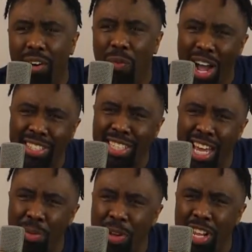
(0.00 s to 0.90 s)
Why has it
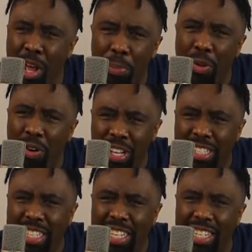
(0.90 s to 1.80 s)
got to be the
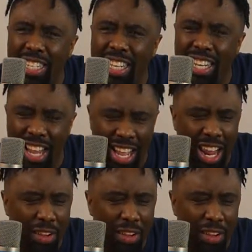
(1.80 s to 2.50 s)
employees they got